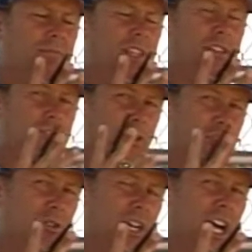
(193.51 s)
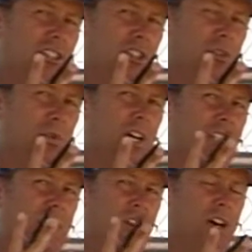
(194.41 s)
The first 2 guys can run,
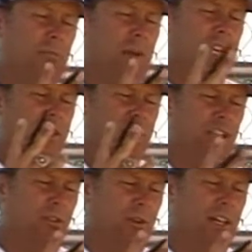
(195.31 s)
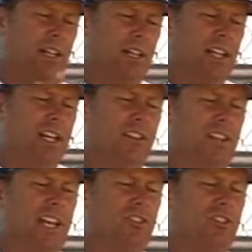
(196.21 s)
get on base, hit and run. The
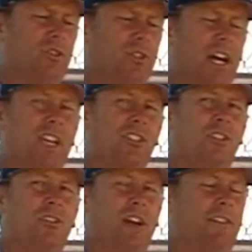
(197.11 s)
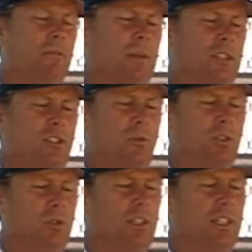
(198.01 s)
next 2 guys can drive them in. So when
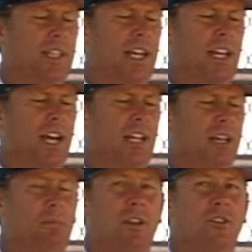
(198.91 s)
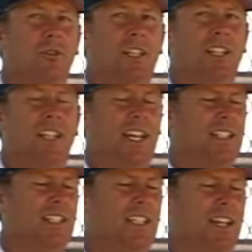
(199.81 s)
you look at that lineup as you did in
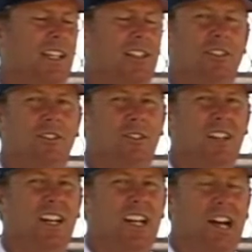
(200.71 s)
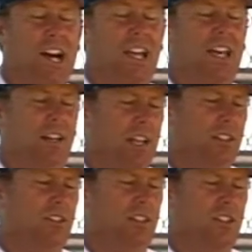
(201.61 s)
1992, I had an
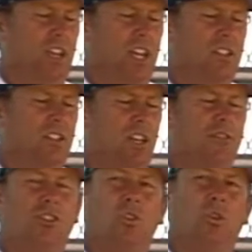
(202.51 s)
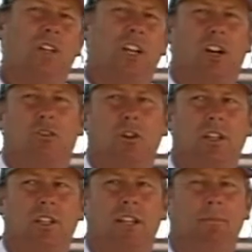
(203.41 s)
excellent chance of scoring a
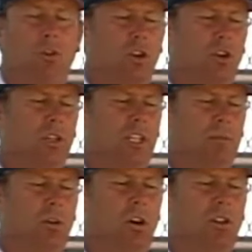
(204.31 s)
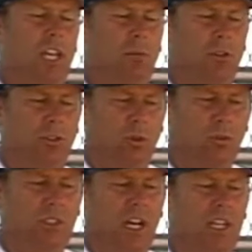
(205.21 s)
crooked number early in the ball game with
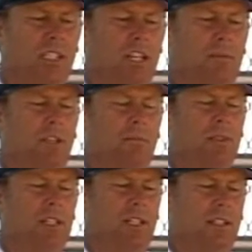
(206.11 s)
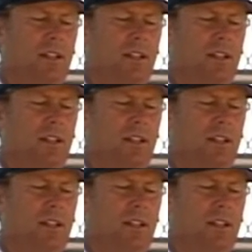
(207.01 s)
those guys coming up to hit.